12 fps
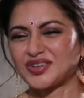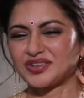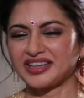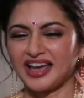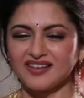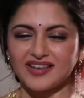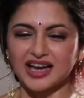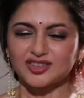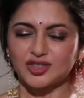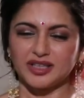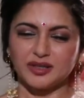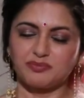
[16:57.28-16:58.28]
So they have
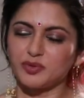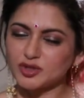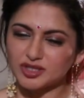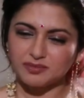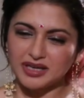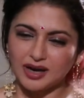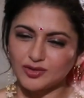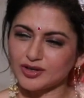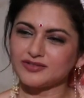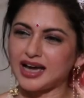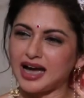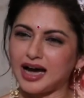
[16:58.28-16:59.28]
actually pushed me out
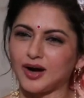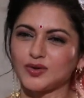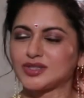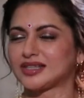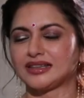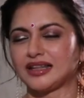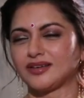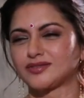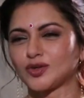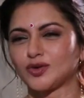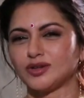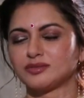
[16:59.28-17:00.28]
of the house and they have
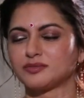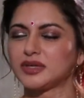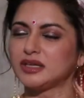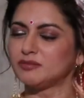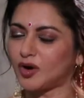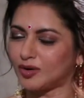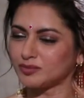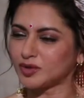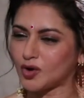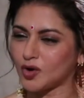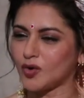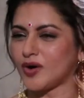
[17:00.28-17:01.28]
told me, mom,
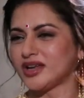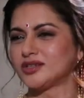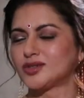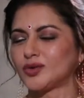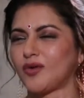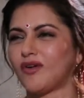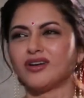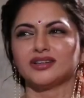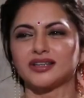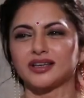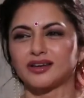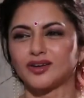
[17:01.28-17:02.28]
go and do all
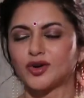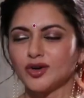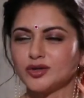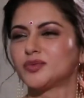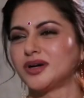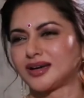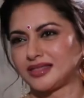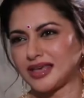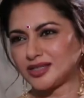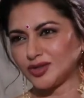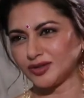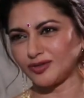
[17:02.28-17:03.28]
the good work
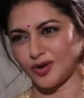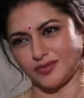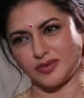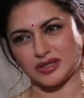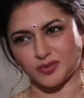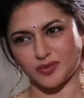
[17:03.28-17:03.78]
that you have always